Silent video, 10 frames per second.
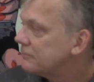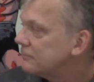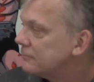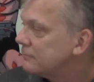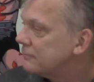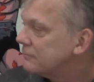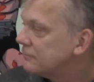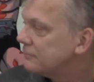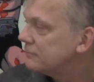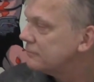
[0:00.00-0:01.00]

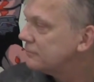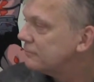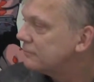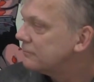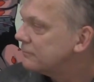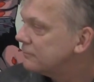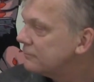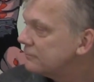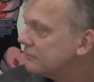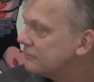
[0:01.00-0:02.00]

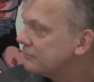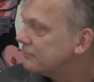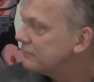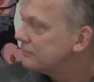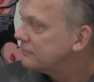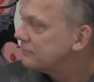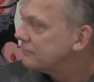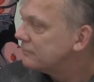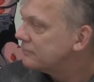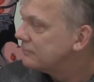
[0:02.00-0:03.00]

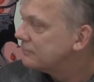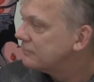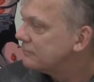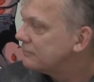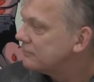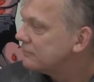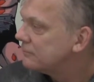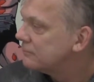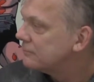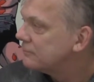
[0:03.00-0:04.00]

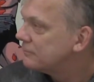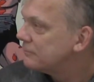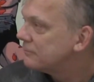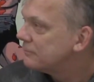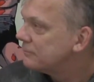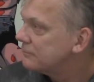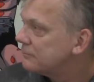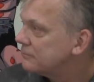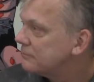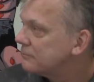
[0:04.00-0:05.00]

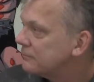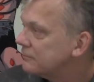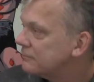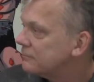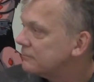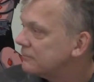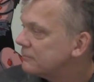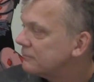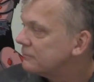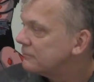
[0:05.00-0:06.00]

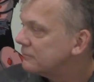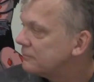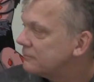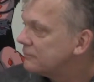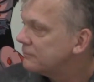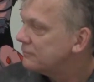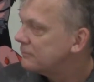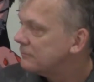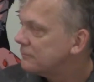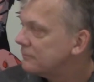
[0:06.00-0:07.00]

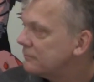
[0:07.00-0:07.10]
(silent)